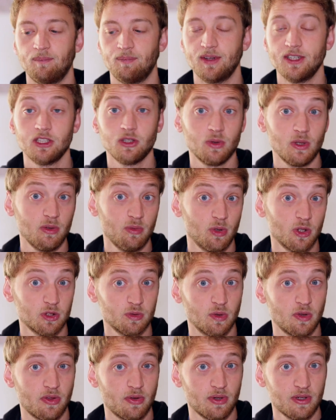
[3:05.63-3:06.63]
This only
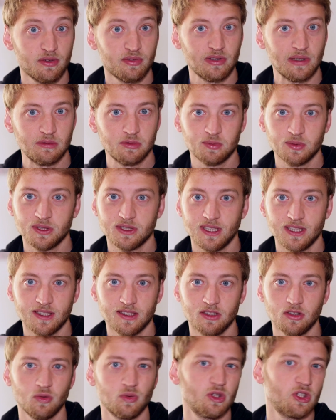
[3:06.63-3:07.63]
works with 30 frames per
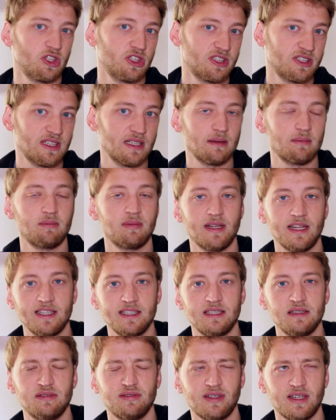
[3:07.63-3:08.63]
second, which is still
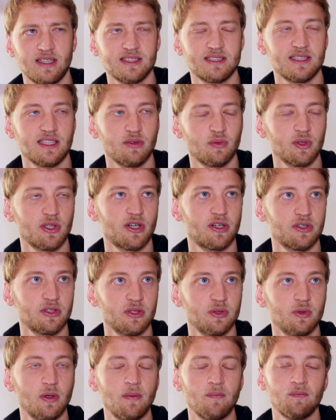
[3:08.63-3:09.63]
plenty fast, I would
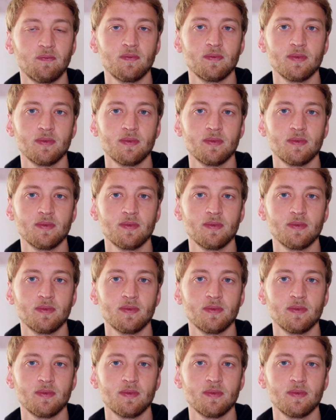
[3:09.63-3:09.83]
argue.